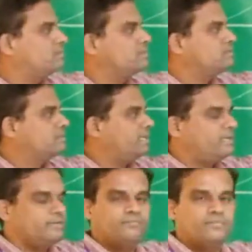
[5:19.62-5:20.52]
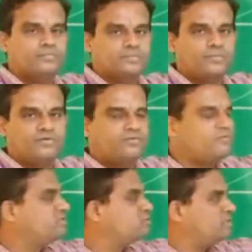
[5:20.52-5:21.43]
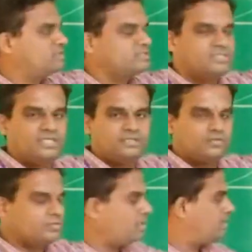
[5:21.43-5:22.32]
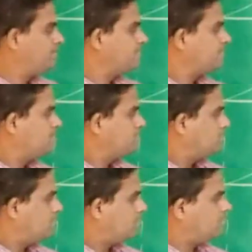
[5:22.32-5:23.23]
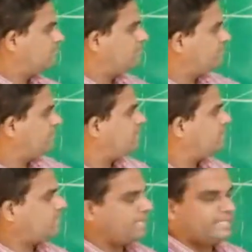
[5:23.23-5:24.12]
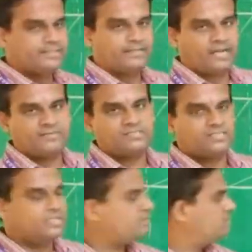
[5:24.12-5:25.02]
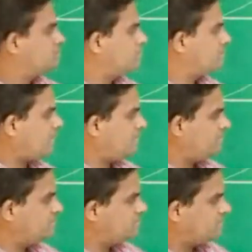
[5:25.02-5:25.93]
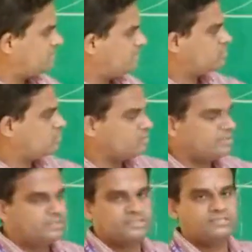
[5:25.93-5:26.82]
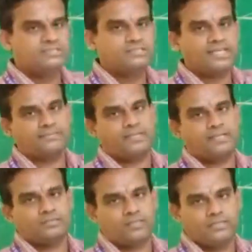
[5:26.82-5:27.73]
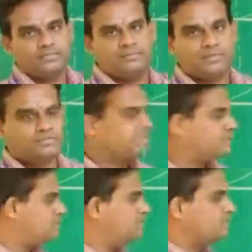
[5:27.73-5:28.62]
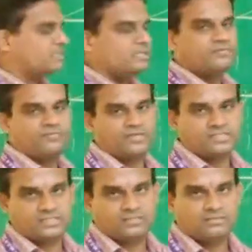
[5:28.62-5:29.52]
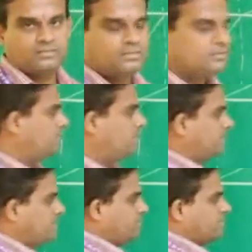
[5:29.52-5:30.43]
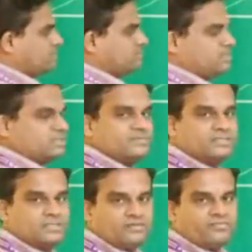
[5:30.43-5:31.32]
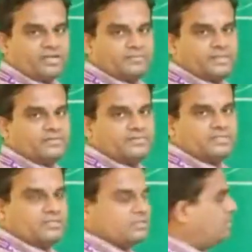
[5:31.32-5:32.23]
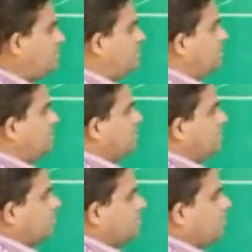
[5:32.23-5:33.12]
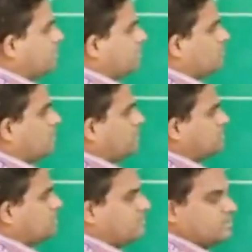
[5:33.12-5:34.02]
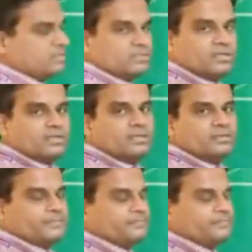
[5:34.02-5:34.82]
say some form of insulation sheet, okay. Whenever light travels here, it will travel inside the core in a zigzag manner. Why? Because that is internal reflection. Internal reflection means within the fiber, within the border walls, or within the